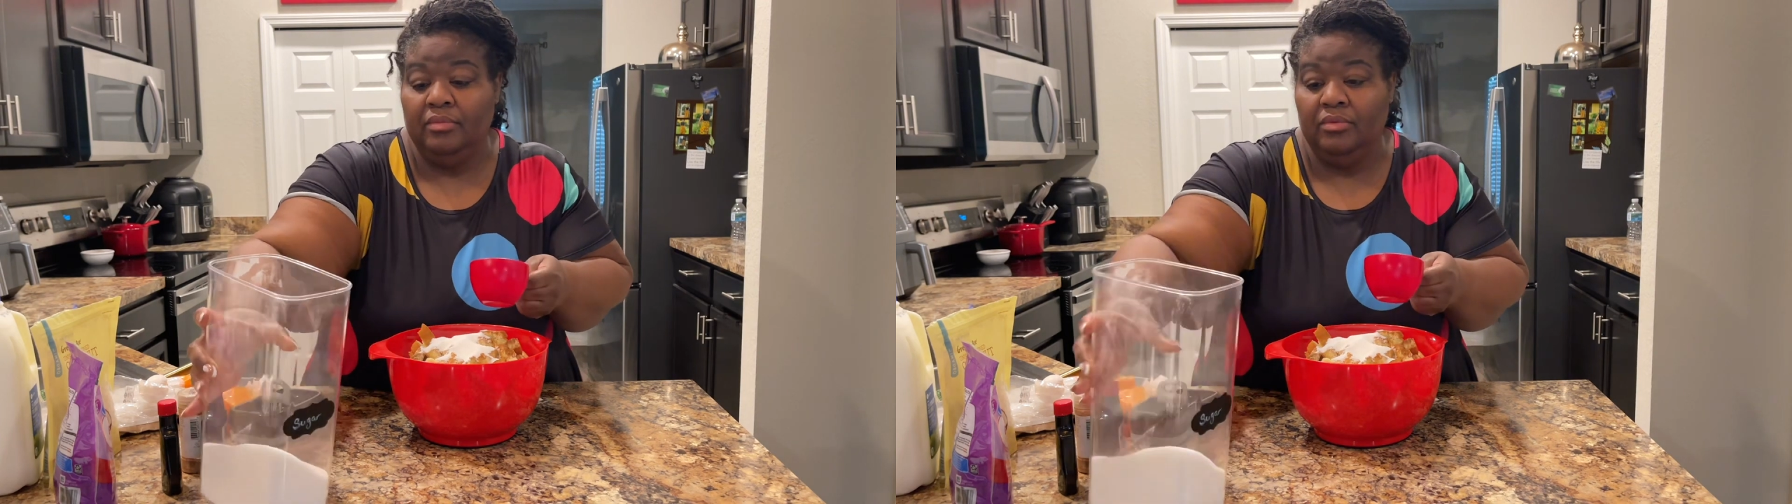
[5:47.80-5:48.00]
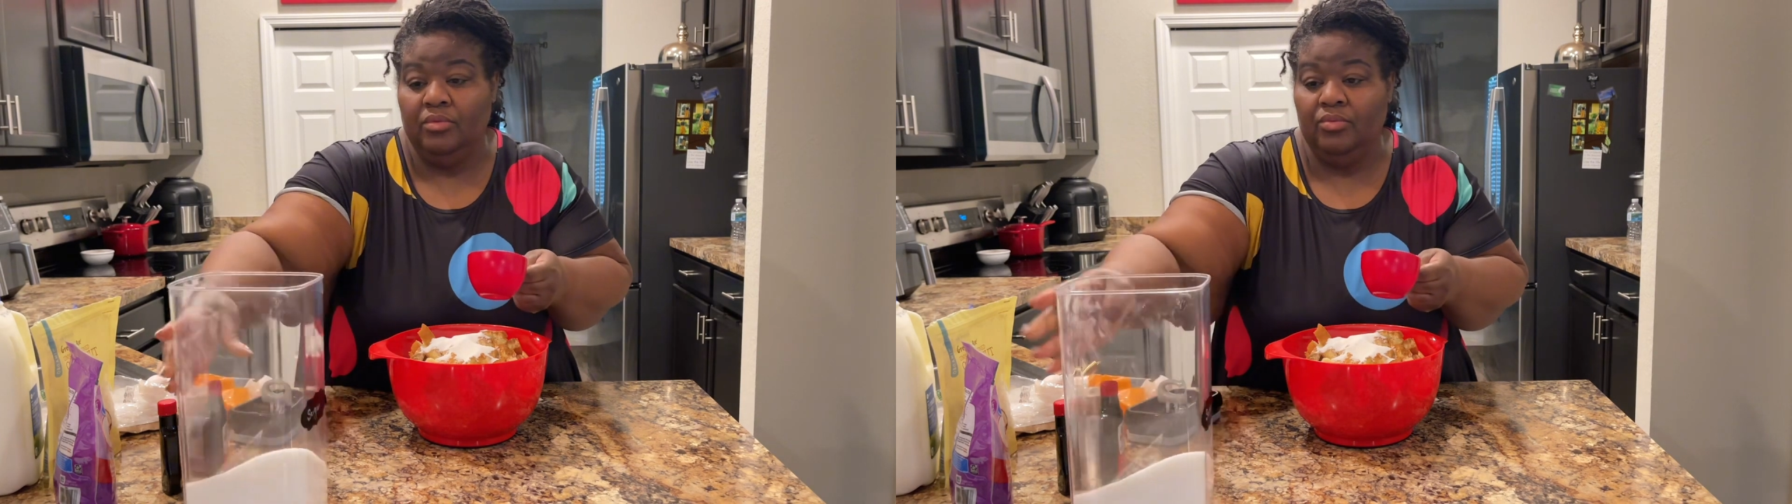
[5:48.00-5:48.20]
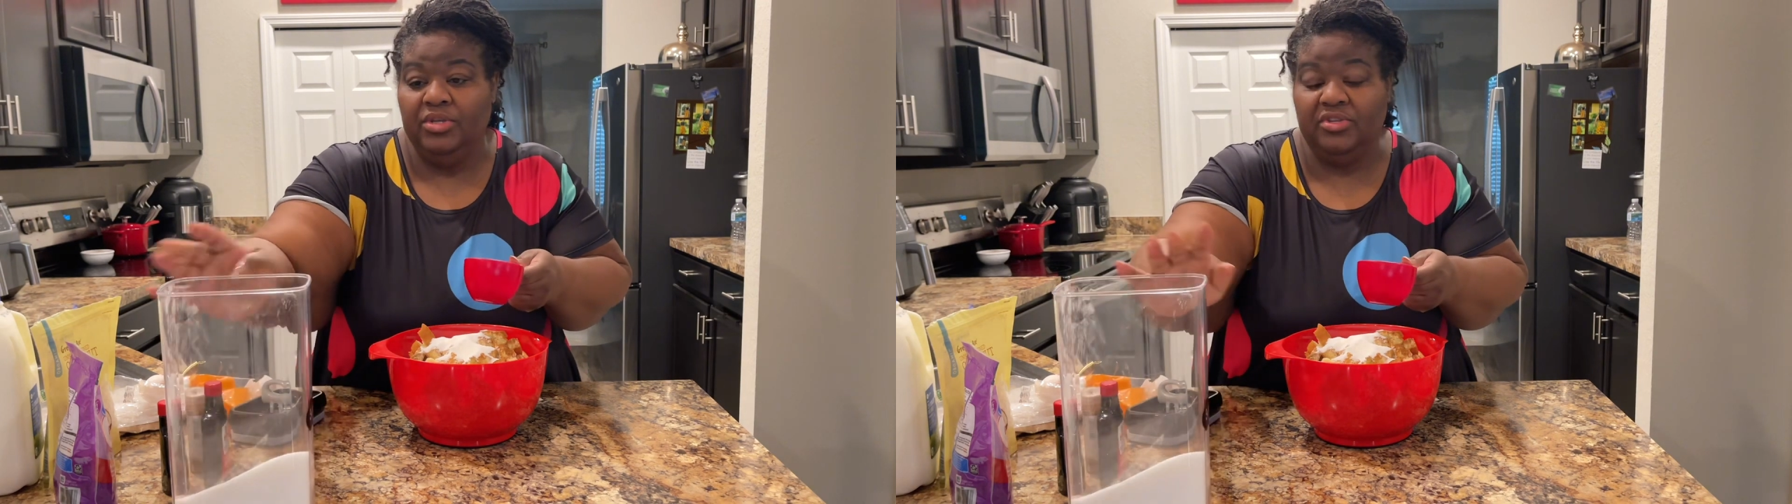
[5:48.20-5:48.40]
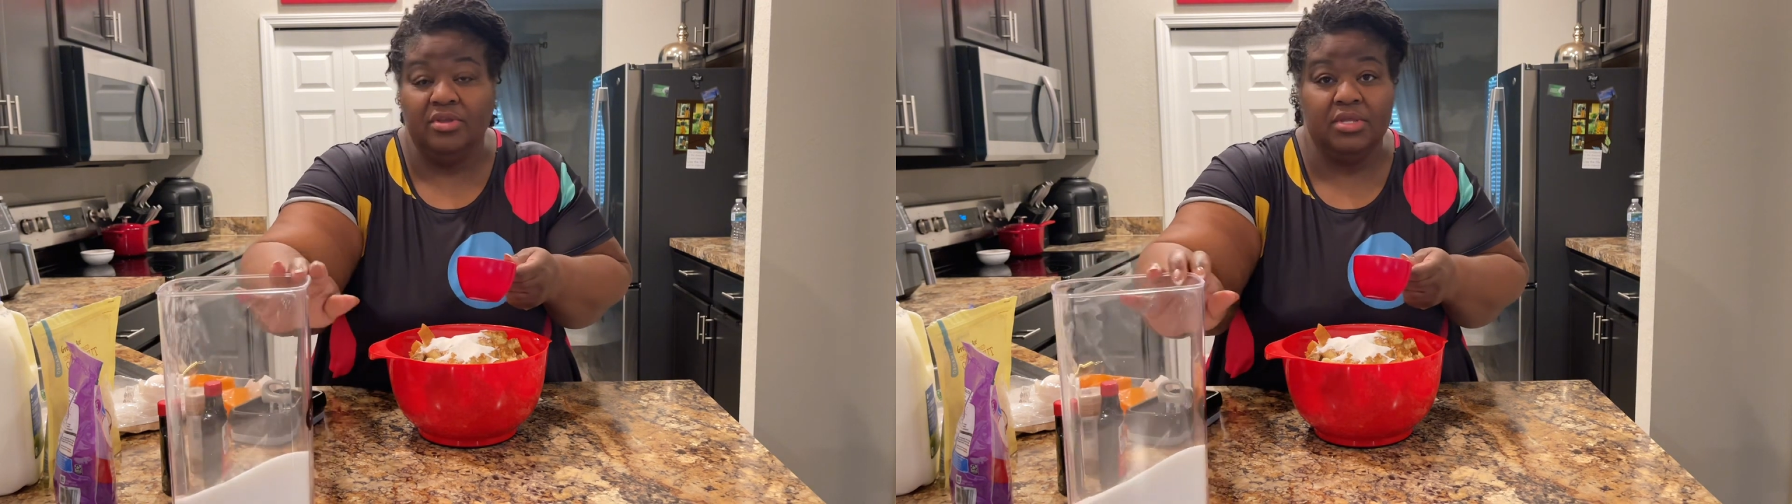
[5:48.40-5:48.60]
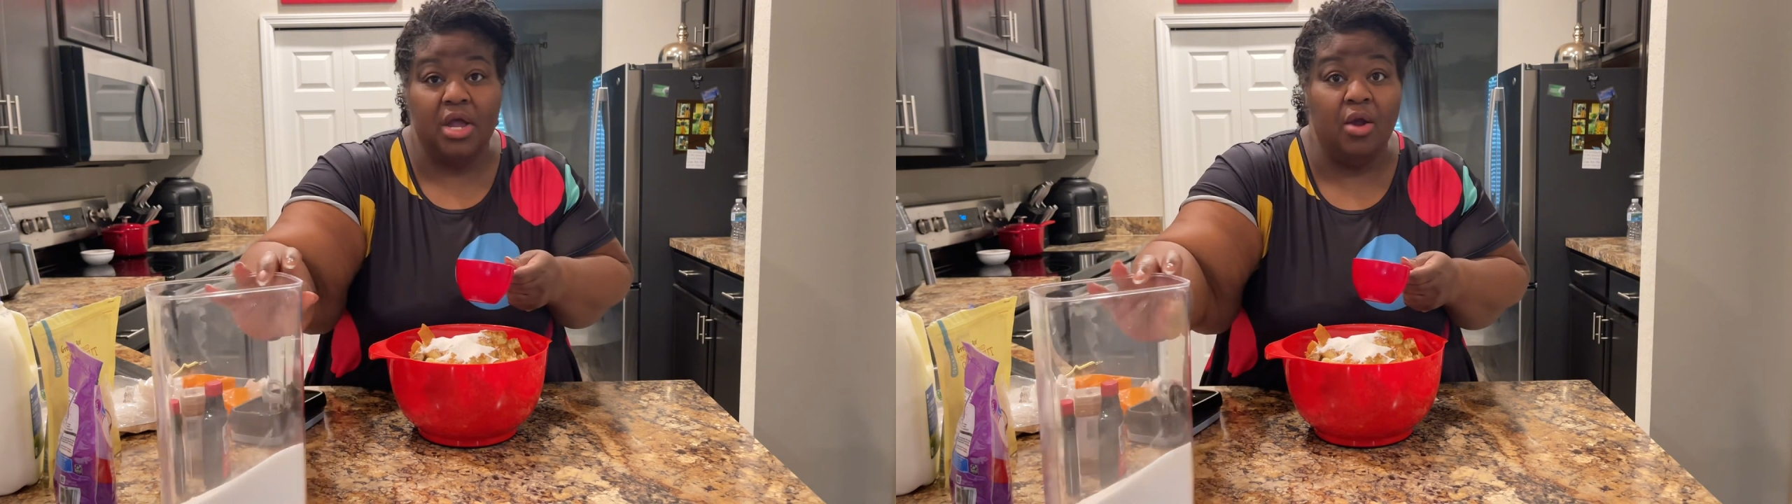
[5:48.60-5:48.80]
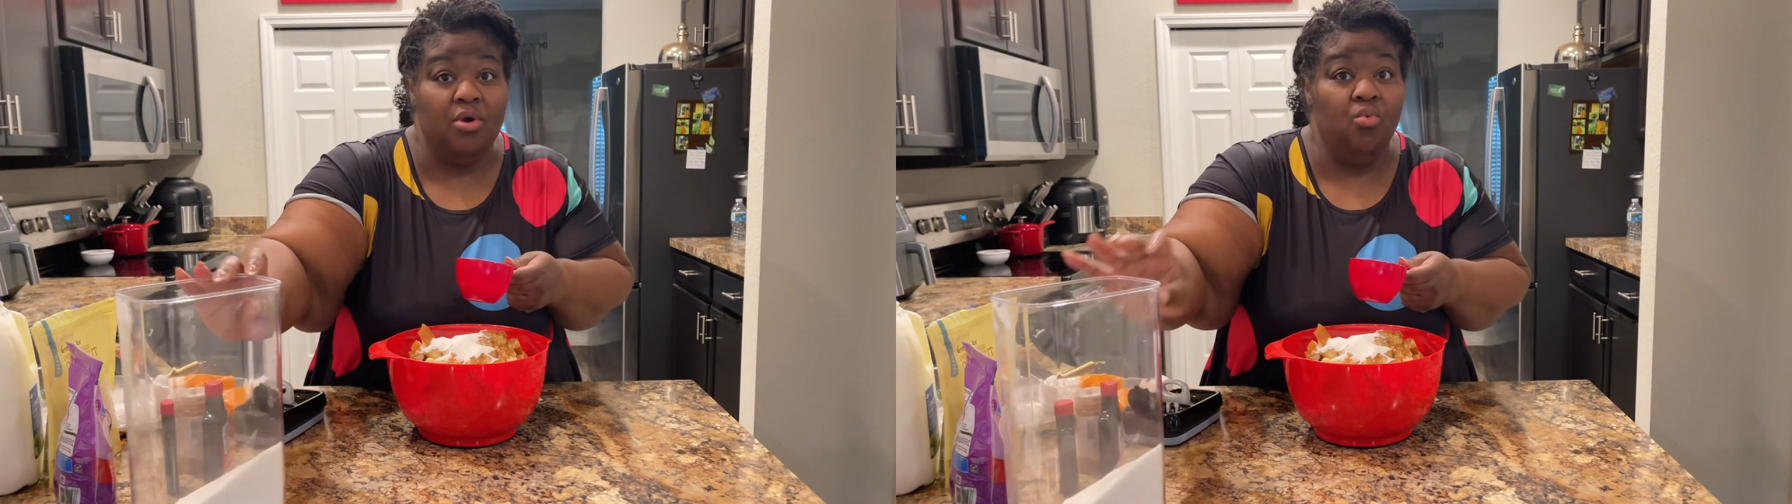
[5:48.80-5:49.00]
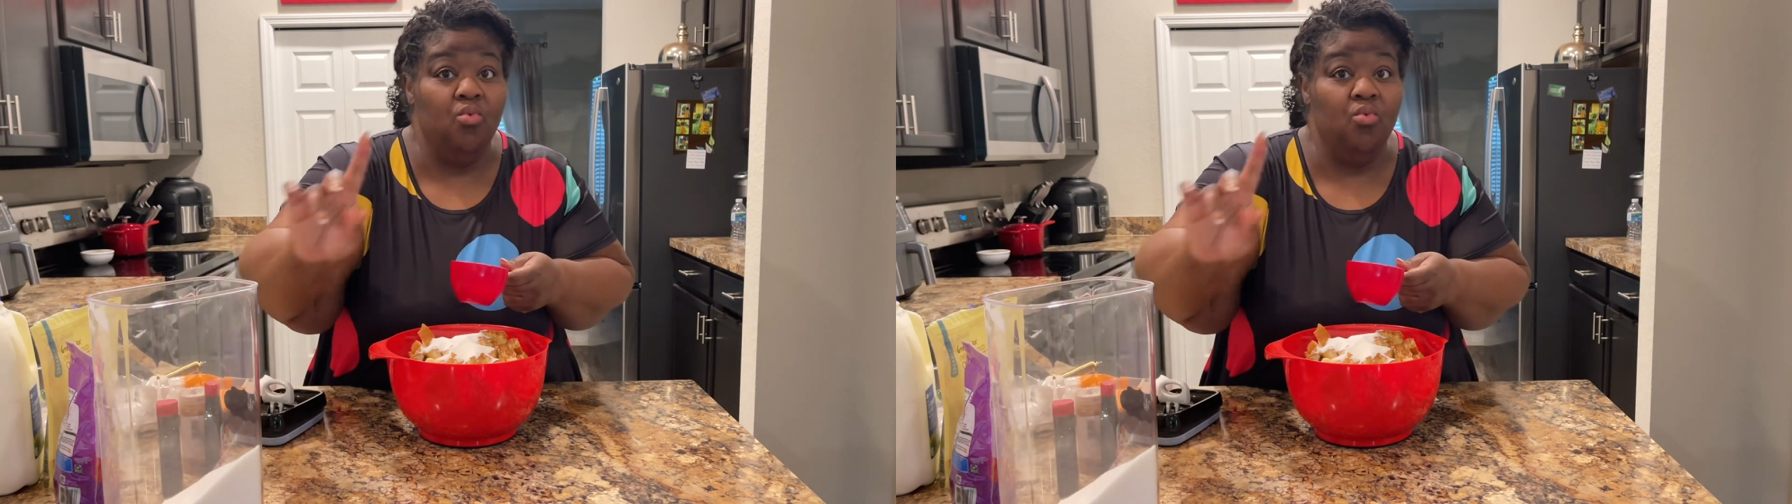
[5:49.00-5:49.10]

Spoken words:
We're just gonna start with